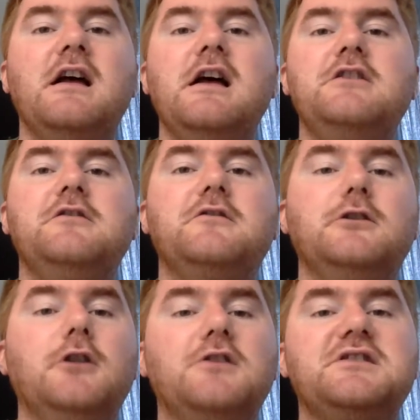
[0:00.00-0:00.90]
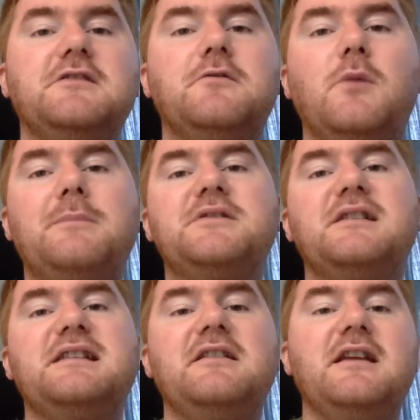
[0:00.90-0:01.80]
You've lots of different websites
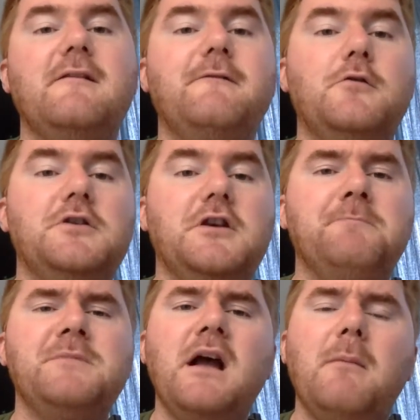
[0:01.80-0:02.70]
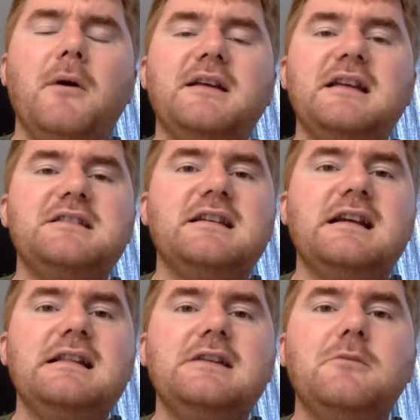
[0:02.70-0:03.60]
out there for you. And by getting a
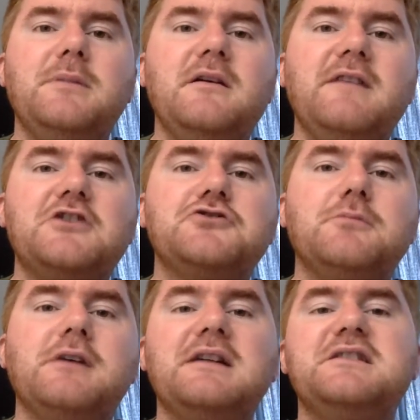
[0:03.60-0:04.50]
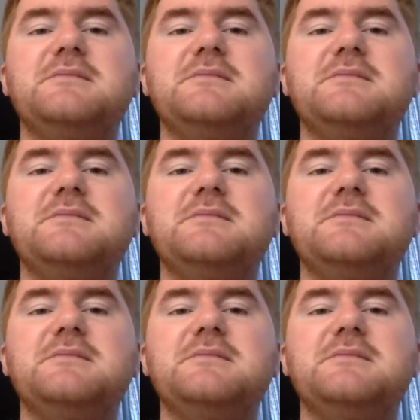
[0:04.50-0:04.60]
little bit of extra practice